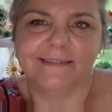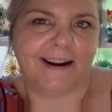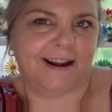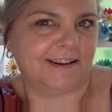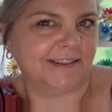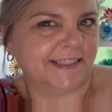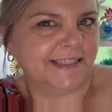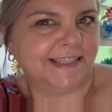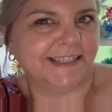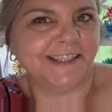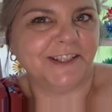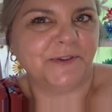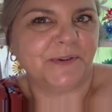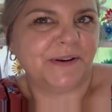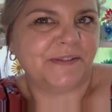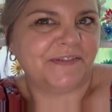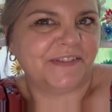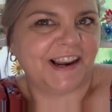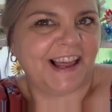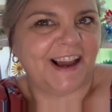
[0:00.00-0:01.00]
I'll send you
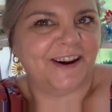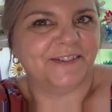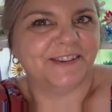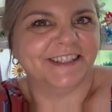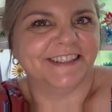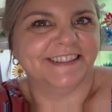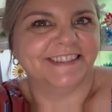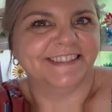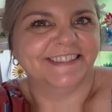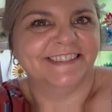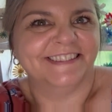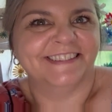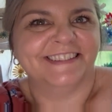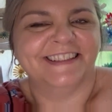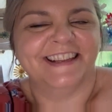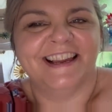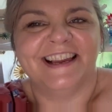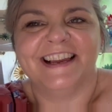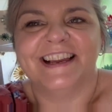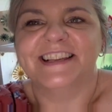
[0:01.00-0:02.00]
a flower.
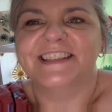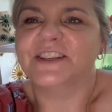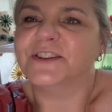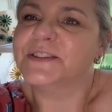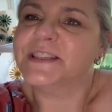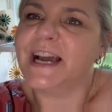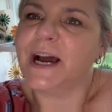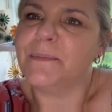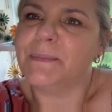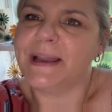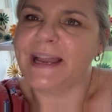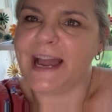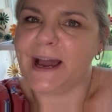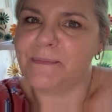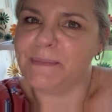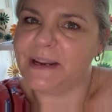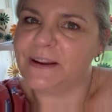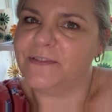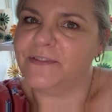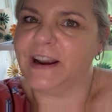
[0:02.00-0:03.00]
So tell me how
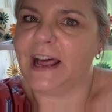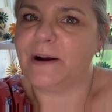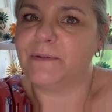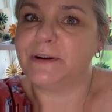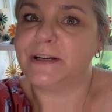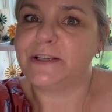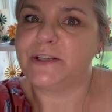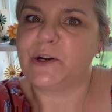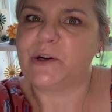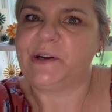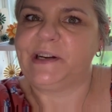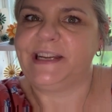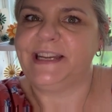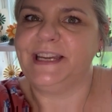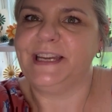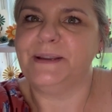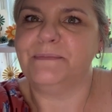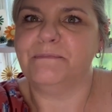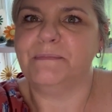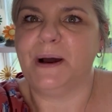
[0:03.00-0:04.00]
many flowers are
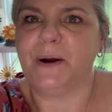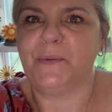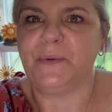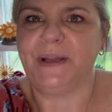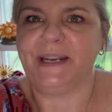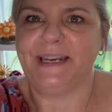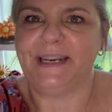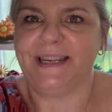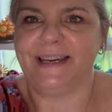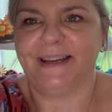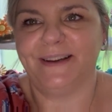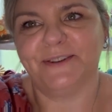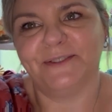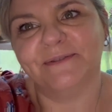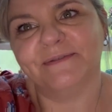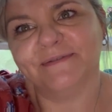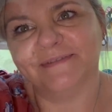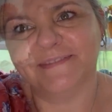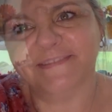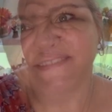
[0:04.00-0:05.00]
in my
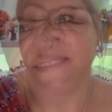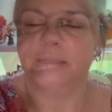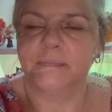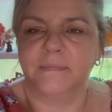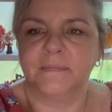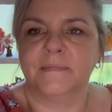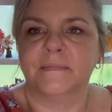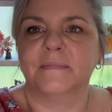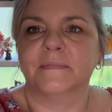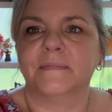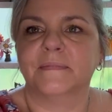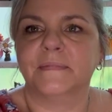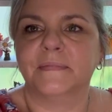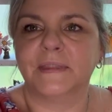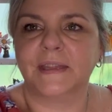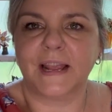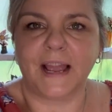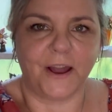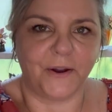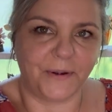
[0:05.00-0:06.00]
window.
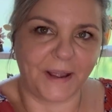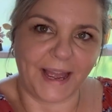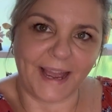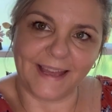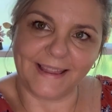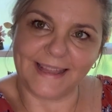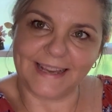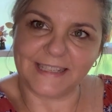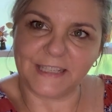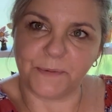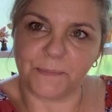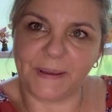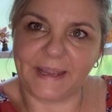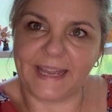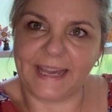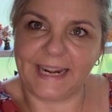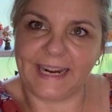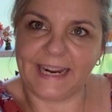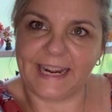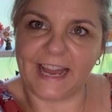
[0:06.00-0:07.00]
Okay, that's the
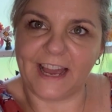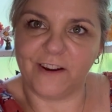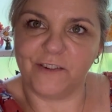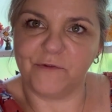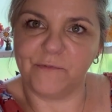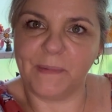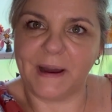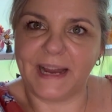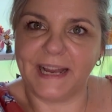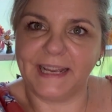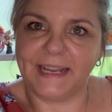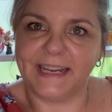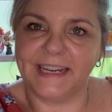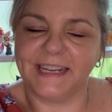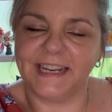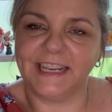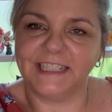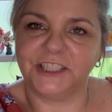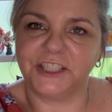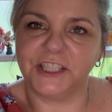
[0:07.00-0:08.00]
beginning of my
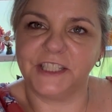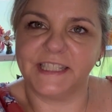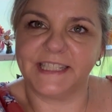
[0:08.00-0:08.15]
collection